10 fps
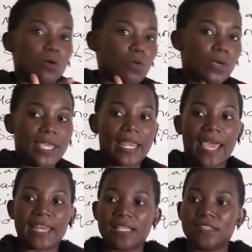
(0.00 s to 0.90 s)
we can
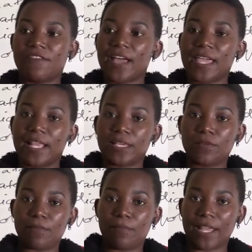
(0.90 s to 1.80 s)
identify a
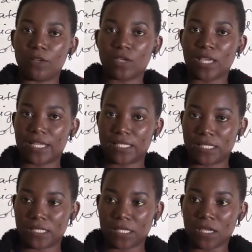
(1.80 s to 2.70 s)
liquid by looking at
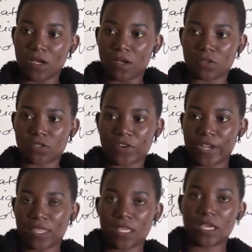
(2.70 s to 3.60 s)
it. Oh,
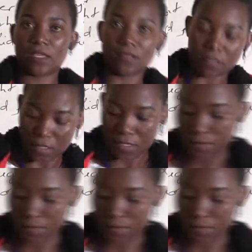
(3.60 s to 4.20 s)
sorry, I think there's